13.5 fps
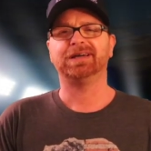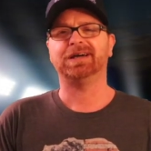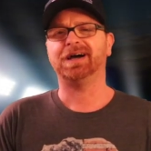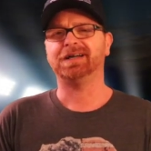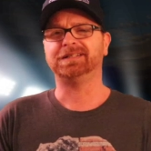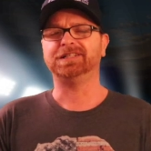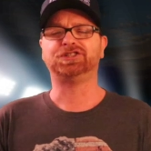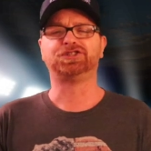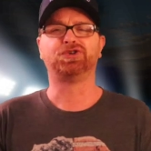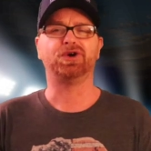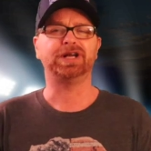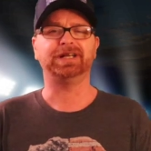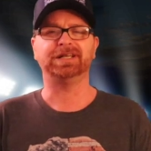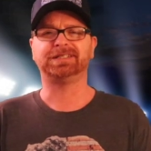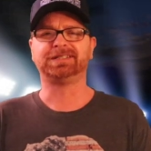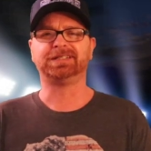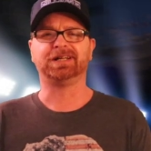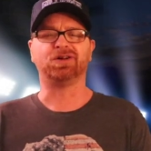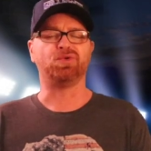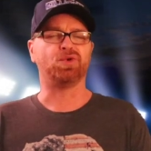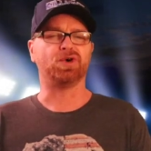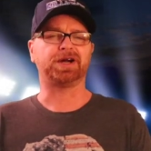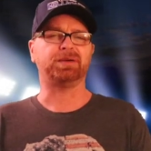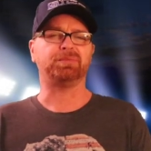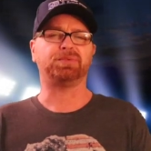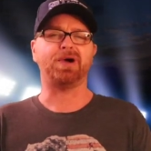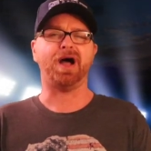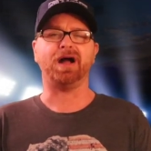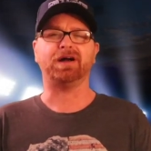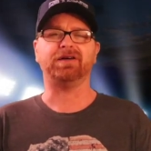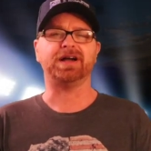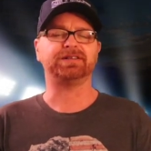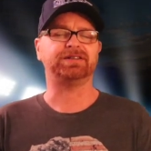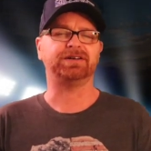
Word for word: uh, Detroit is still a work in progress.